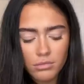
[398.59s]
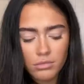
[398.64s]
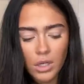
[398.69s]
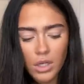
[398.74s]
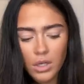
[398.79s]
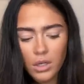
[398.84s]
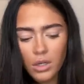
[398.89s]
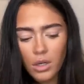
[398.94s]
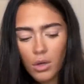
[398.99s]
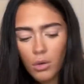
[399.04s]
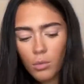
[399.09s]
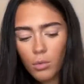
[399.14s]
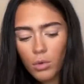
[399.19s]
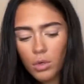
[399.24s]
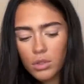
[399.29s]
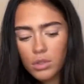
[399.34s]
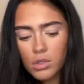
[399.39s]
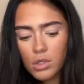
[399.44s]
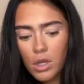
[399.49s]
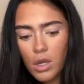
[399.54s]
I don't know
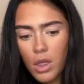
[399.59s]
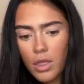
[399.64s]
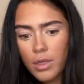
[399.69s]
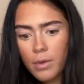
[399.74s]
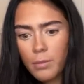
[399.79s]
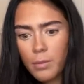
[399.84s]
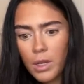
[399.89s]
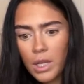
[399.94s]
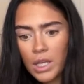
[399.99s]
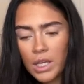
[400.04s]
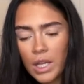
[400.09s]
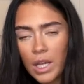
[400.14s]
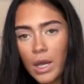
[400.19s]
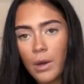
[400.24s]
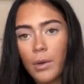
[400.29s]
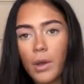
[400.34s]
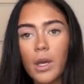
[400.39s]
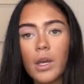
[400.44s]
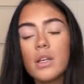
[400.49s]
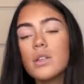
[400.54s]
what the bloody hell
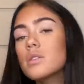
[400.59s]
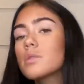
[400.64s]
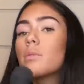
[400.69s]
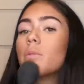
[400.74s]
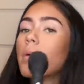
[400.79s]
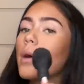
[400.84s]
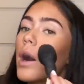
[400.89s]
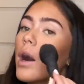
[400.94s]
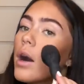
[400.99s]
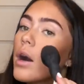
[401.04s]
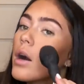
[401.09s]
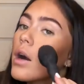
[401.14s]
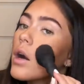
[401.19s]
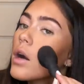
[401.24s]
it is, but...